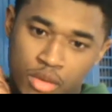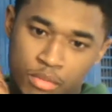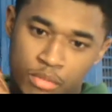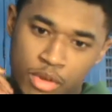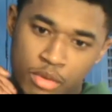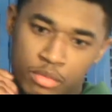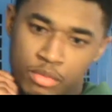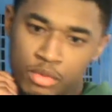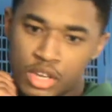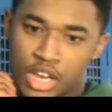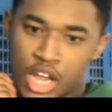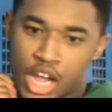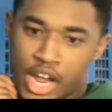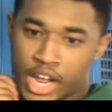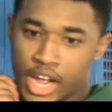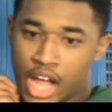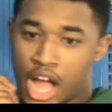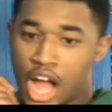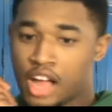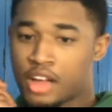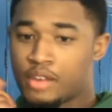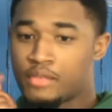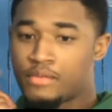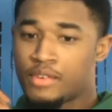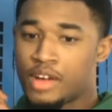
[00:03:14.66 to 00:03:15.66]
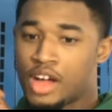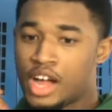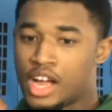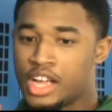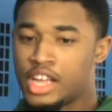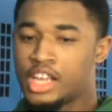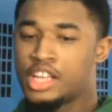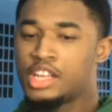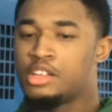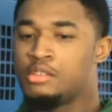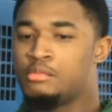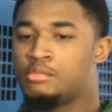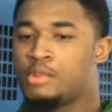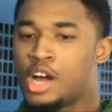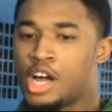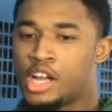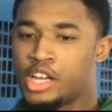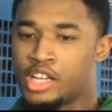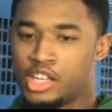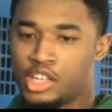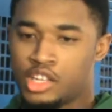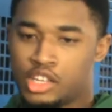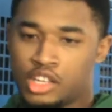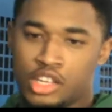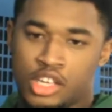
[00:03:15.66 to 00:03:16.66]
people like I can find
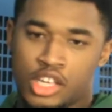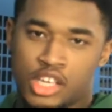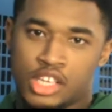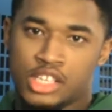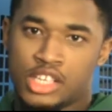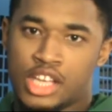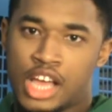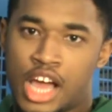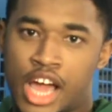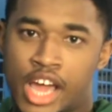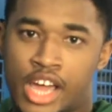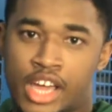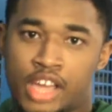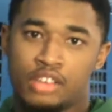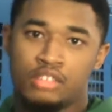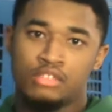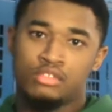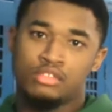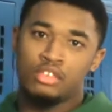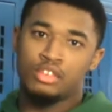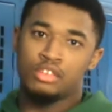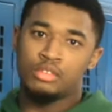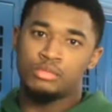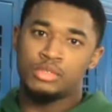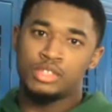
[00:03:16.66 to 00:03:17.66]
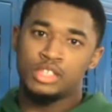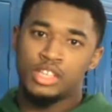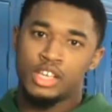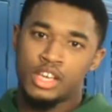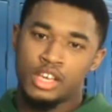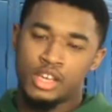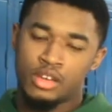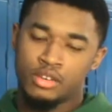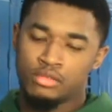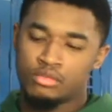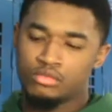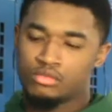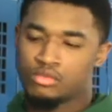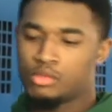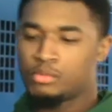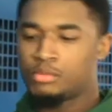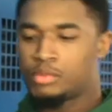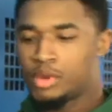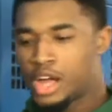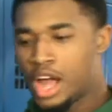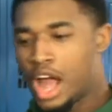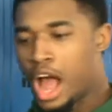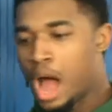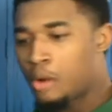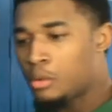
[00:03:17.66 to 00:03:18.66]
anybody his height. You know what I'm saying?
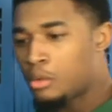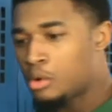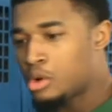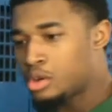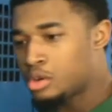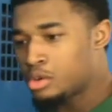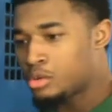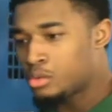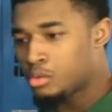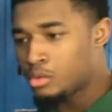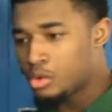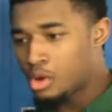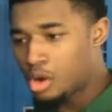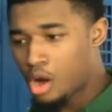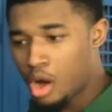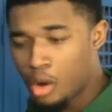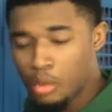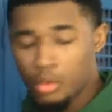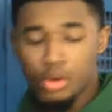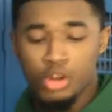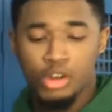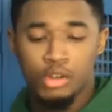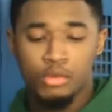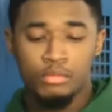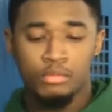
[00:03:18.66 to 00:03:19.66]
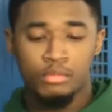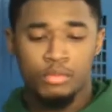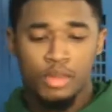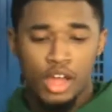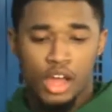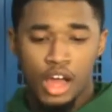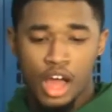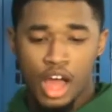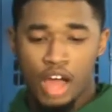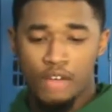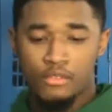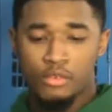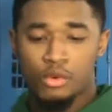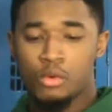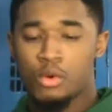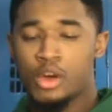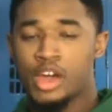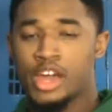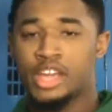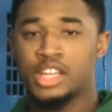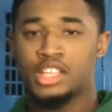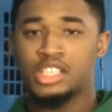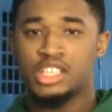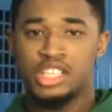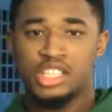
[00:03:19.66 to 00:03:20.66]
But I want to I want to have a
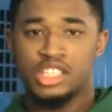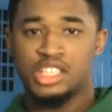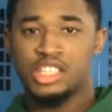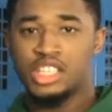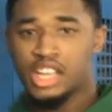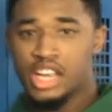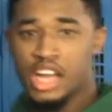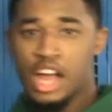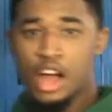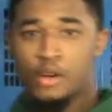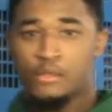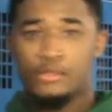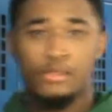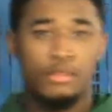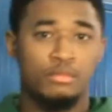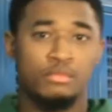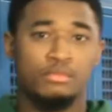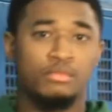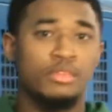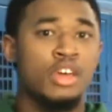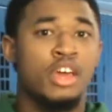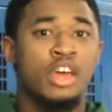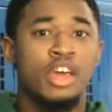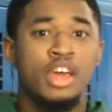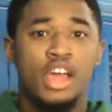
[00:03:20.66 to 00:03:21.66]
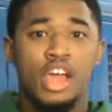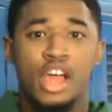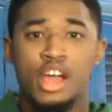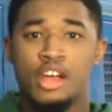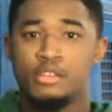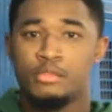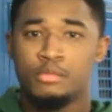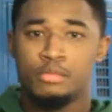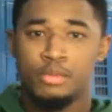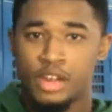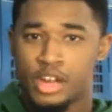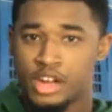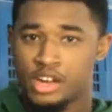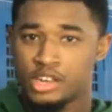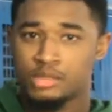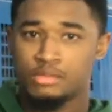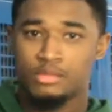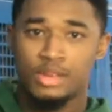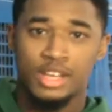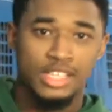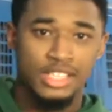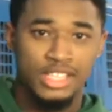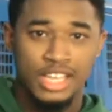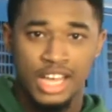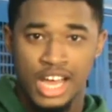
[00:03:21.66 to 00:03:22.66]
way to stick out from other players
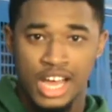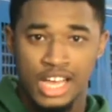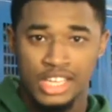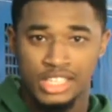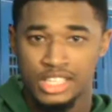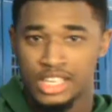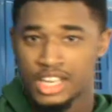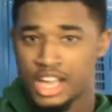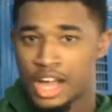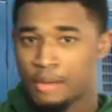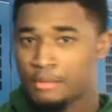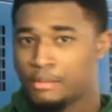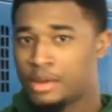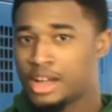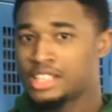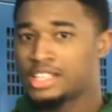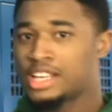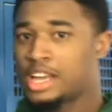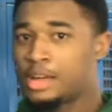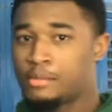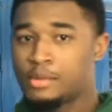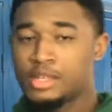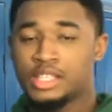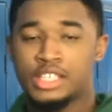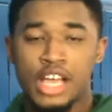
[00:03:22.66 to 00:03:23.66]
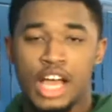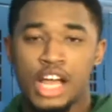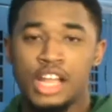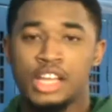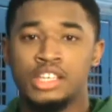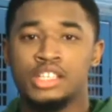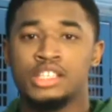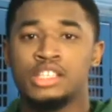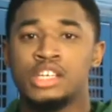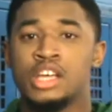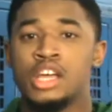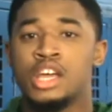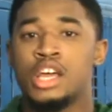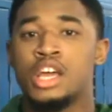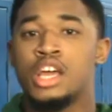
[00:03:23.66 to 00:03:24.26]
my size and got my type of talent